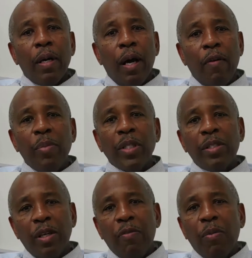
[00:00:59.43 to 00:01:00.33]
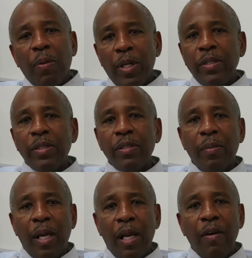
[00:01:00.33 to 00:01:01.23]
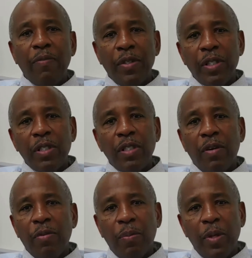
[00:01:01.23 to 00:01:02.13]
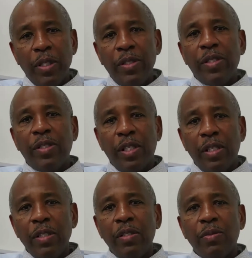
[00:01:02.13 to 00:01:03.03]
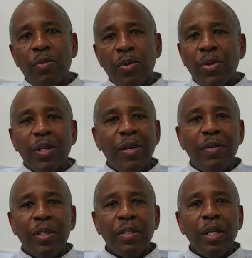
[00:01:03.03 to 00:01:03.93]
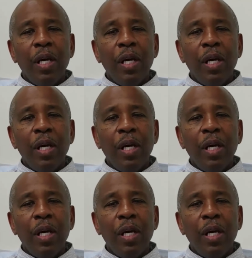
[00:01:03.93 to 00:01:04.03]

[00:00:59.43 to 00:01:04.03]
I've been several places in my life, visited several places, cities, rural areas.